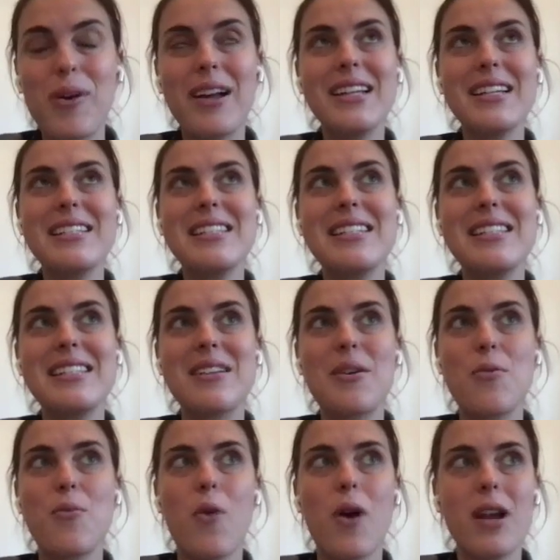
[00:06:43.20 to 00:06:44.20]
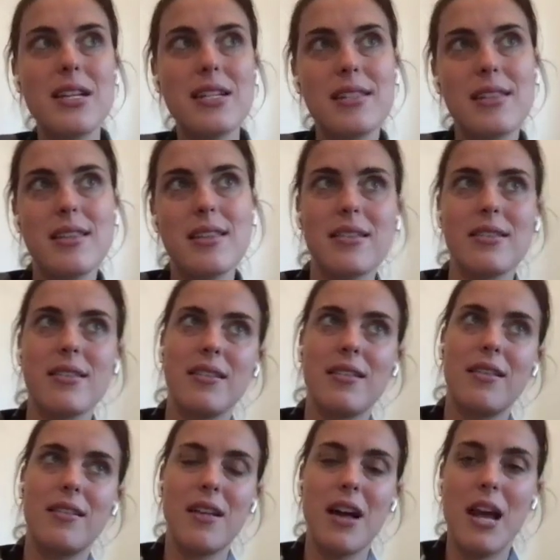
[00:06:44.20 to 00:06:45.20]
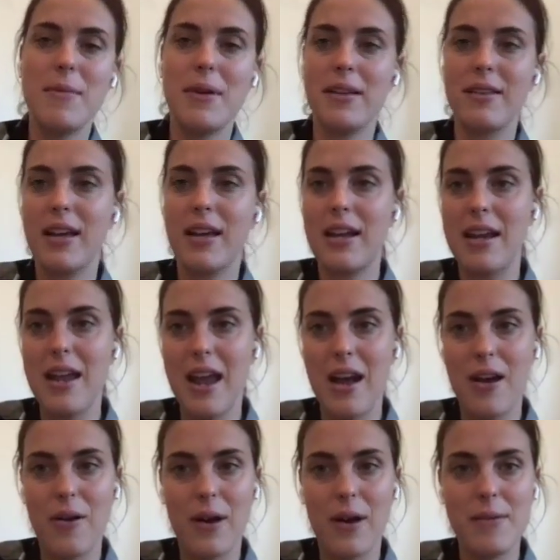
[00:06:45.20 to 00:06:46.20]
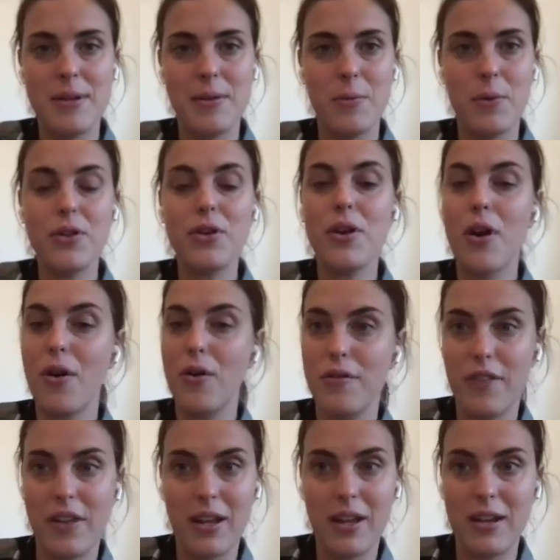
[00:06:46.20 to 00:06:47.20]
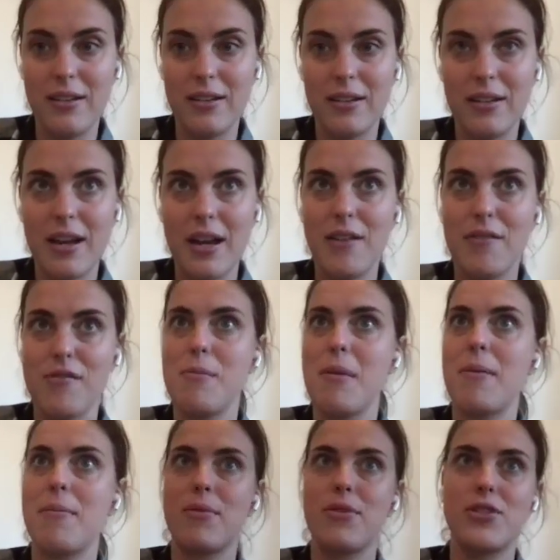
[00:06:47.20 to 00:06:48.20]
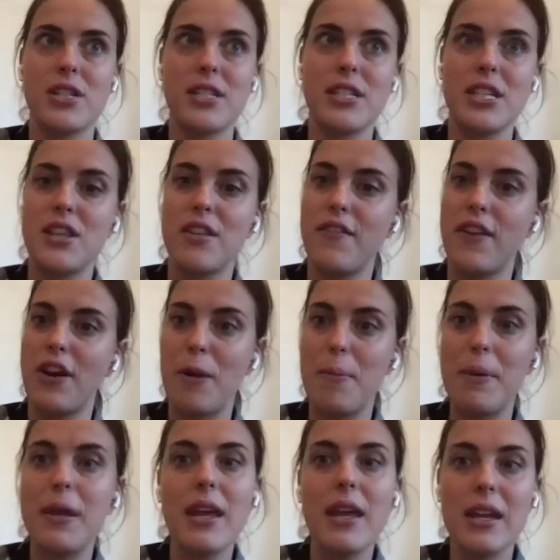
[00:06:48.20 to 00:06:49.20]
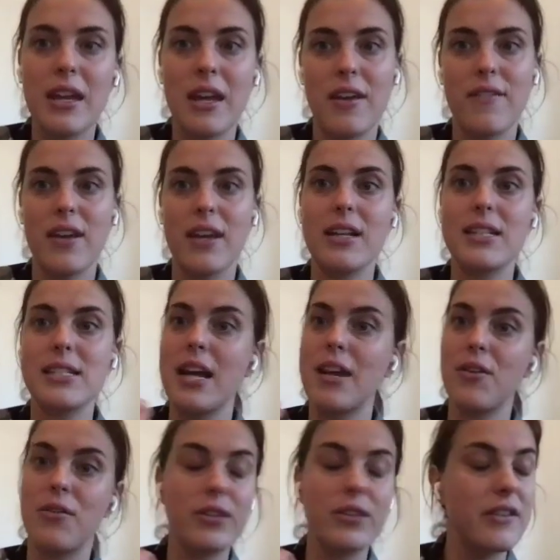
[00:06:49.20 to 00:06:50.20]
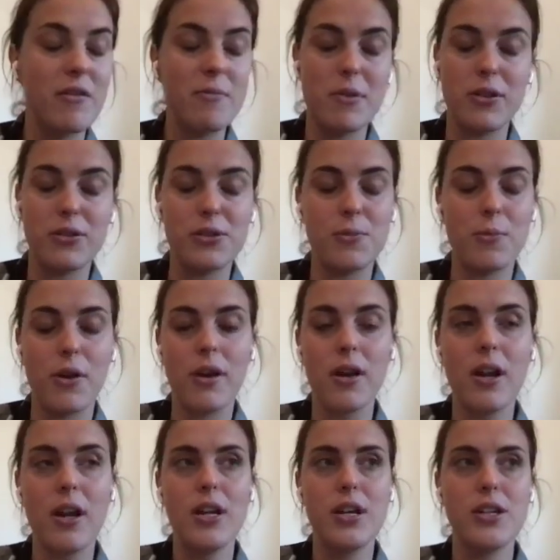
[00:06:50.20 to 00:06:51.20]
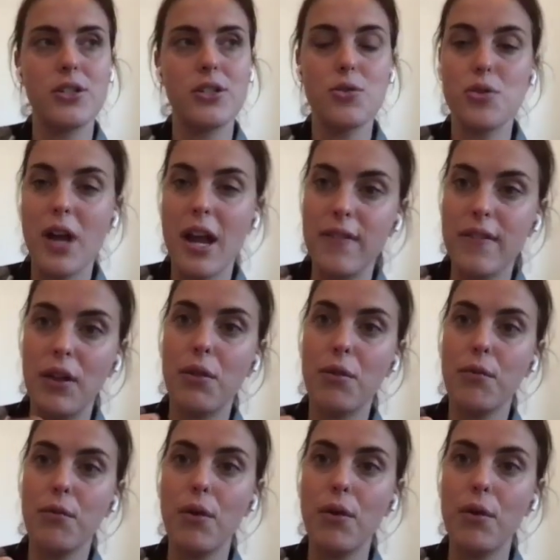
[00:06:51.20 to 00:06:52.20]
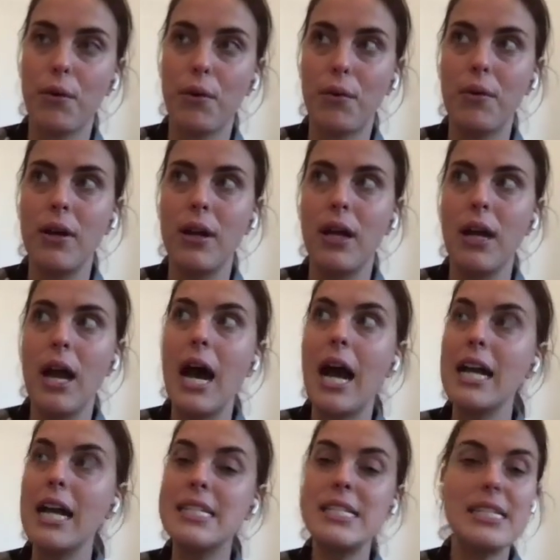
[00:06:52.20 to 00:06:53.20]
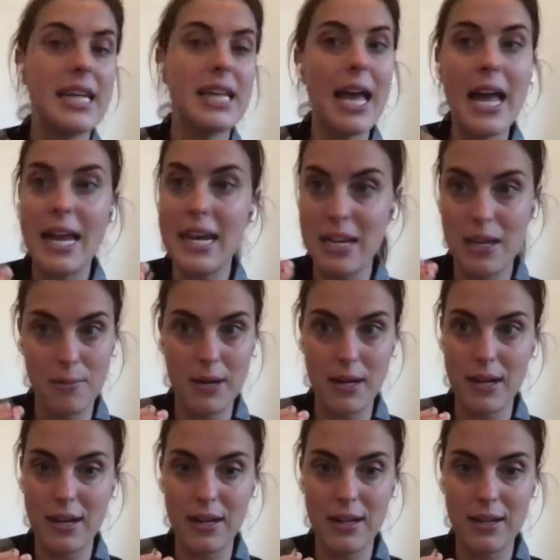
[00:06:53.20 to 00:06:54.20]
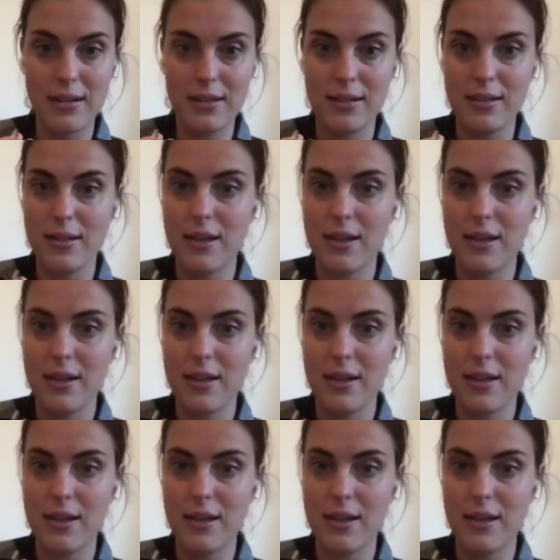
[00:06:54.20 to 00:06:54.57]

What is the climate like now? I mean, with COVID, I remember just at the very beginning of it, because I don't live in Baltimore. So driving through, I didn't see anybody